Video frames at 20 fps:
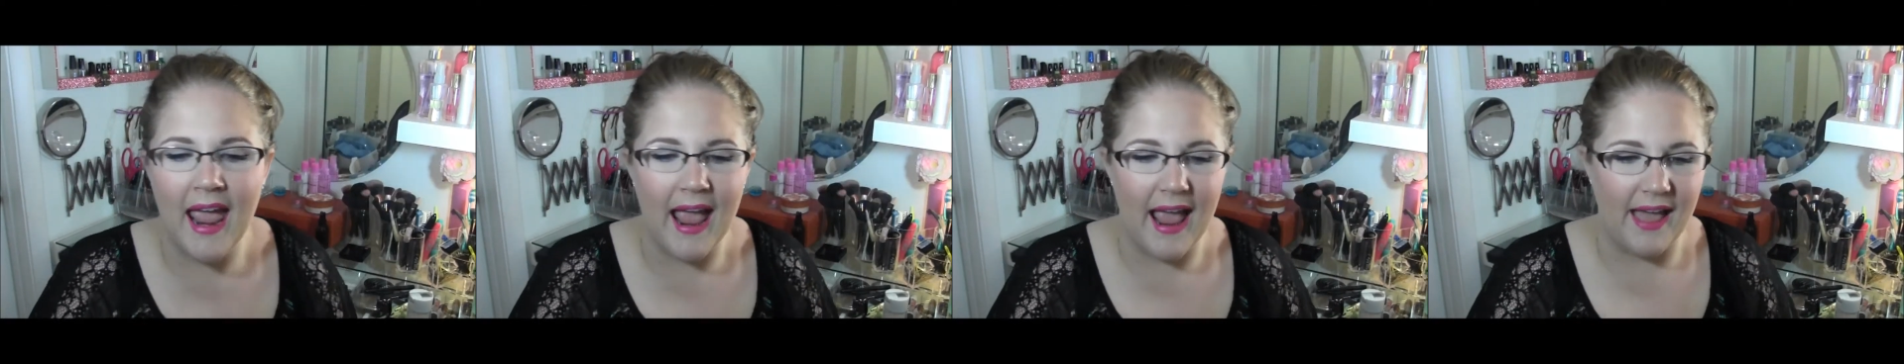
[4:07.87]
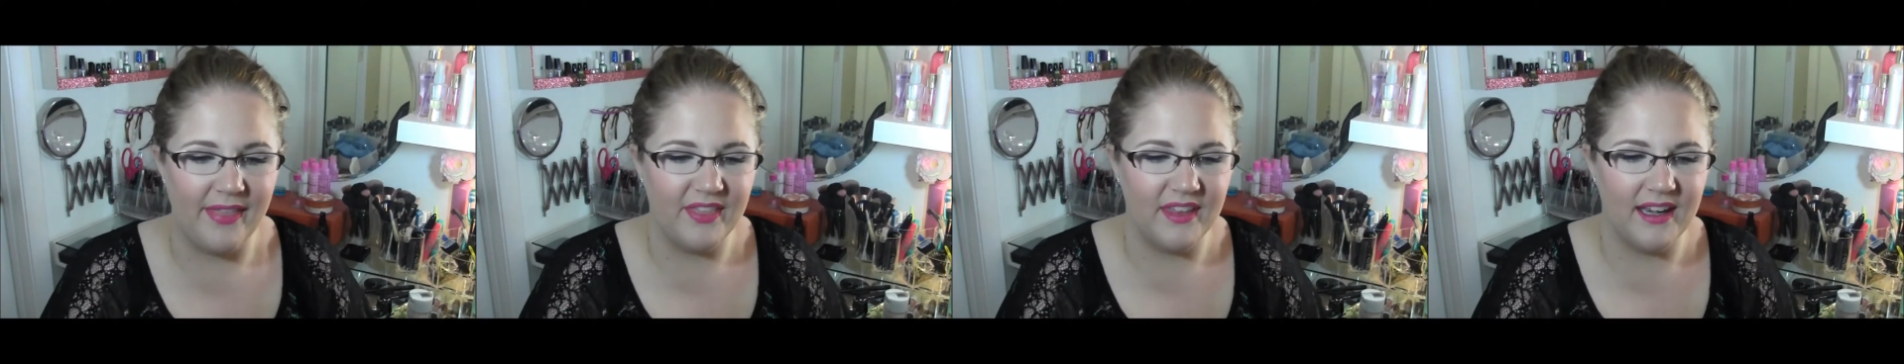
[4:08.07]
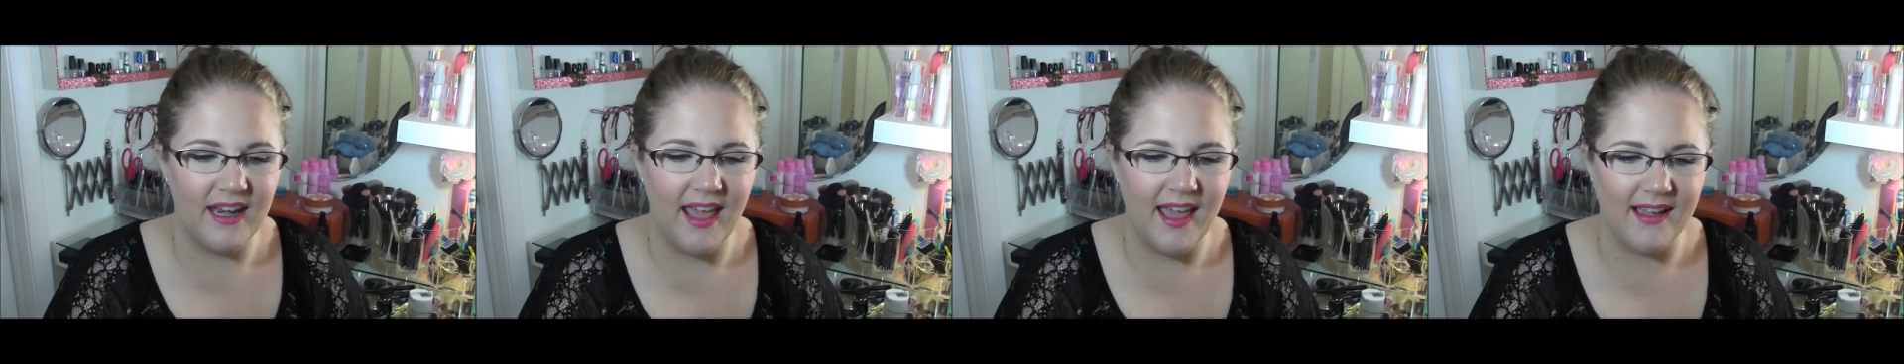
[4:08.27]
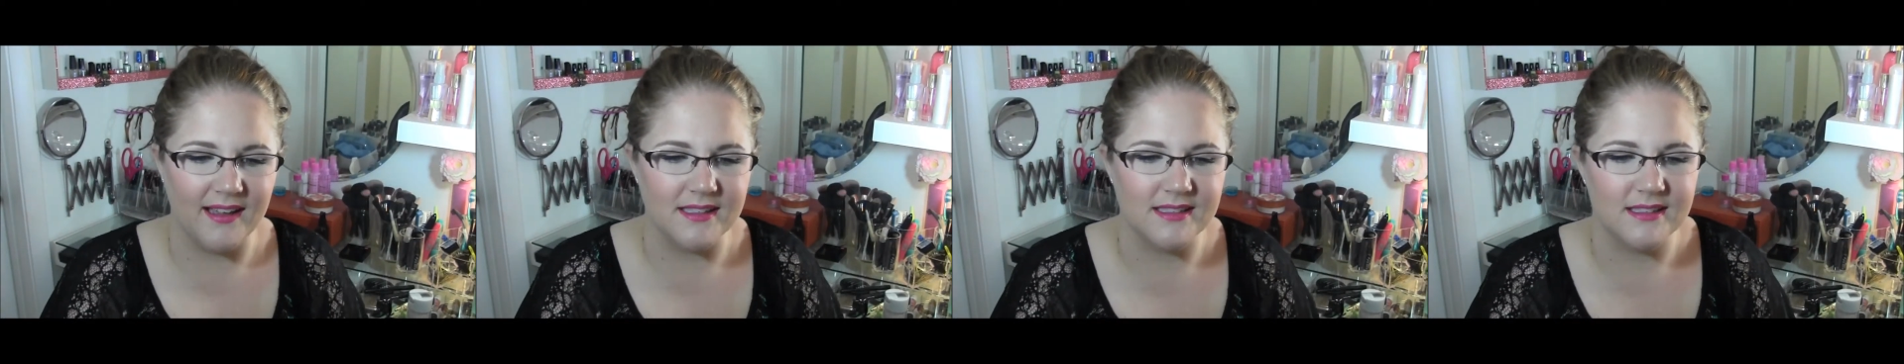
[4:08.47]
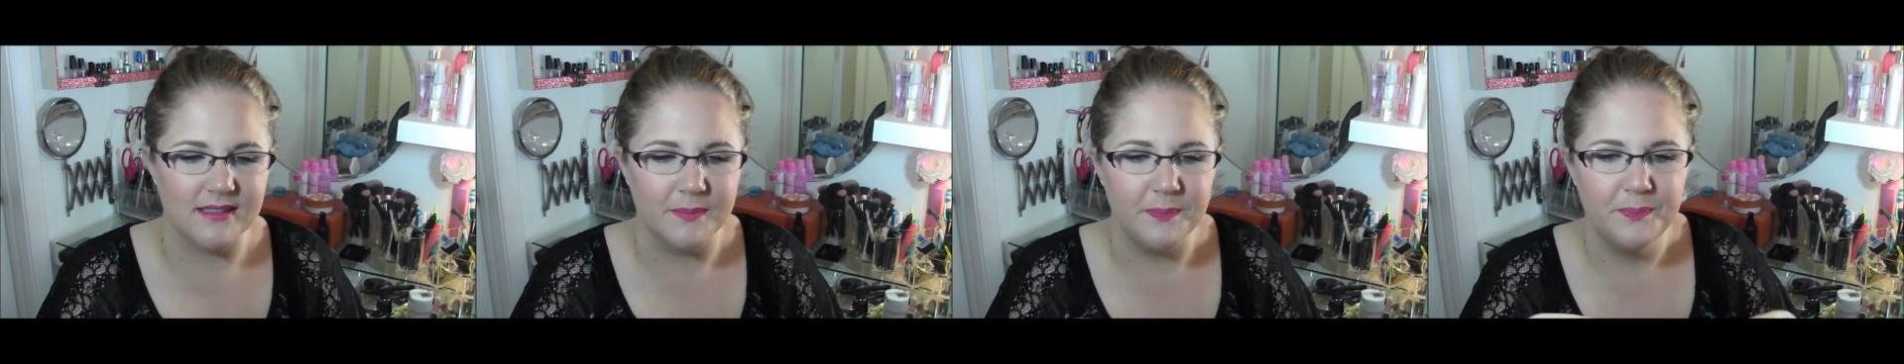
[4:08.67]
And the
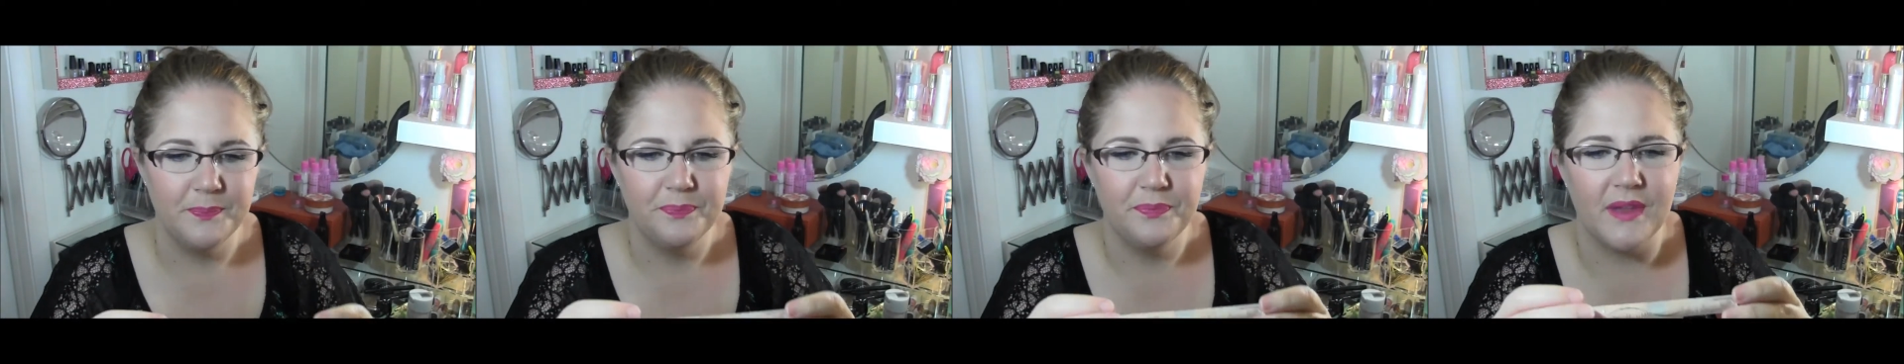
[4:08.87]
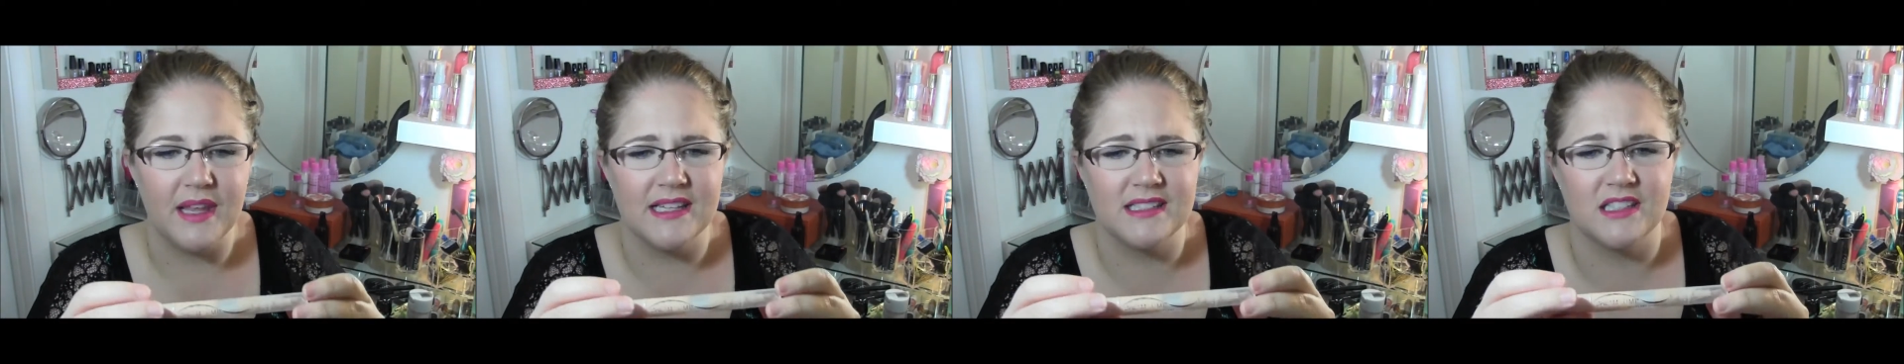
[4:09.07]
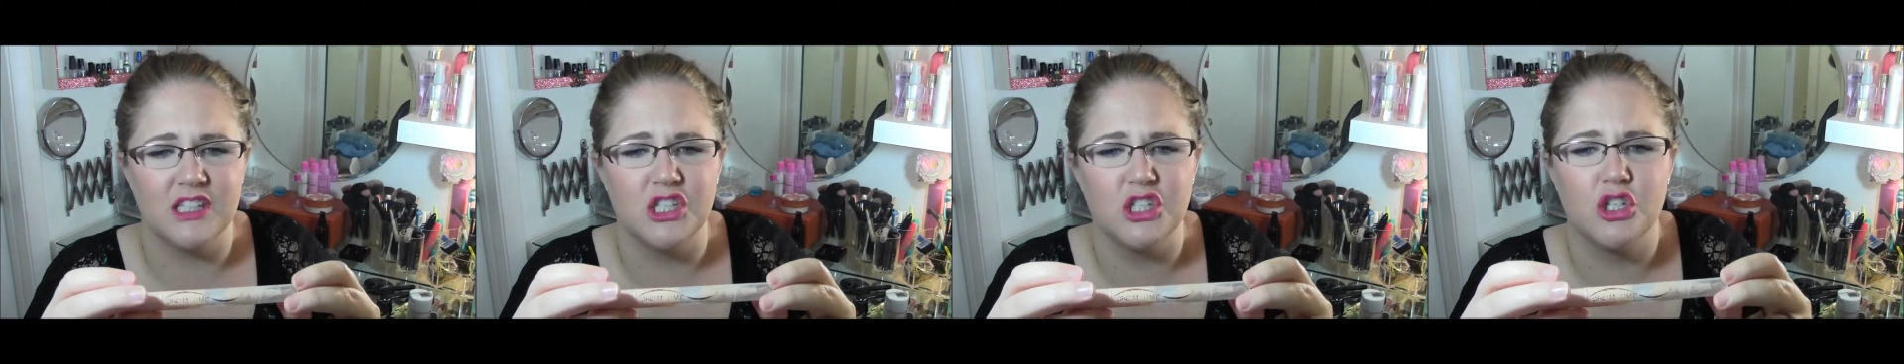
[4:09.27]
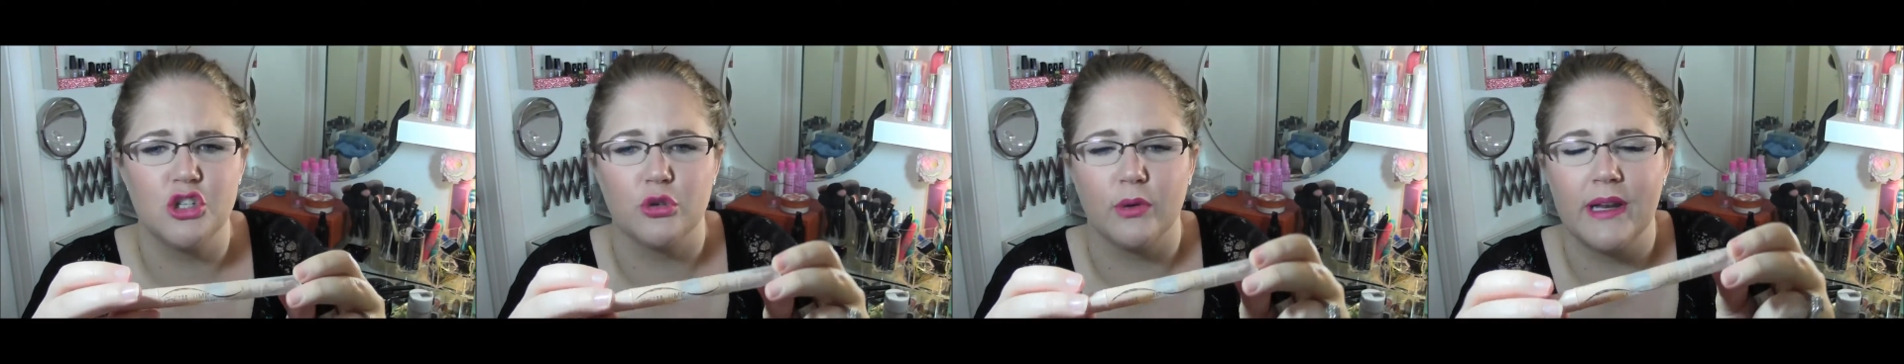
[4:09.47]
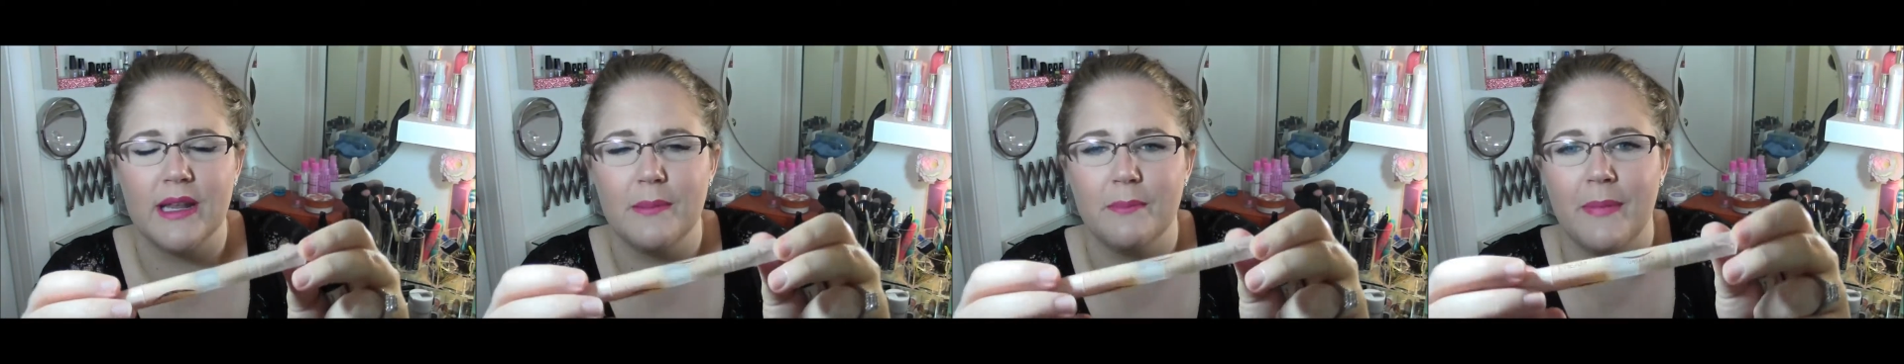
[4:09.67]
next is the
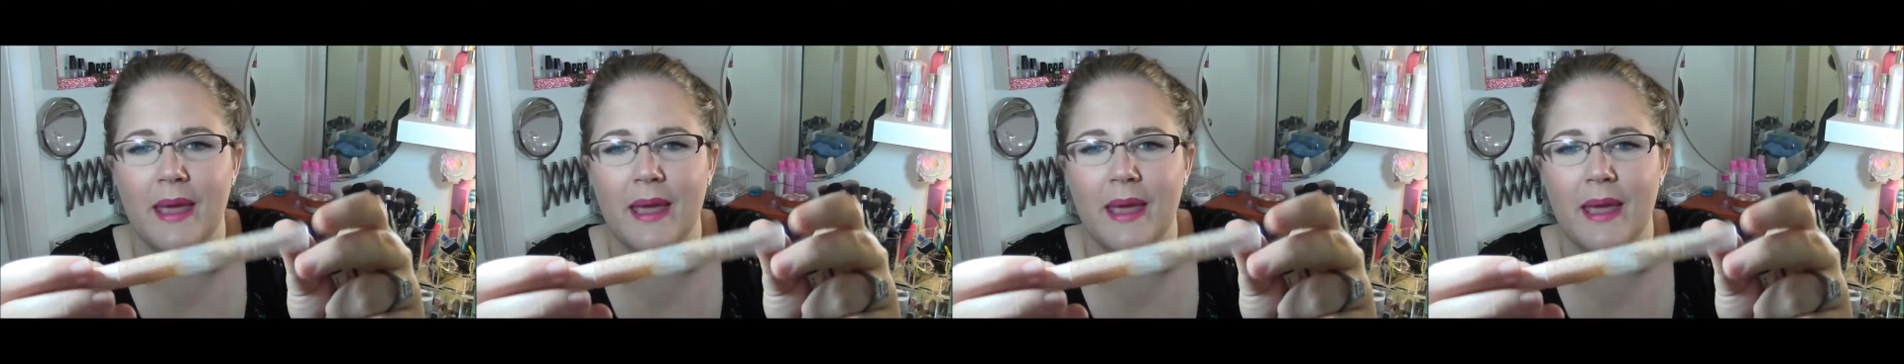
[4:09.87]
Dream,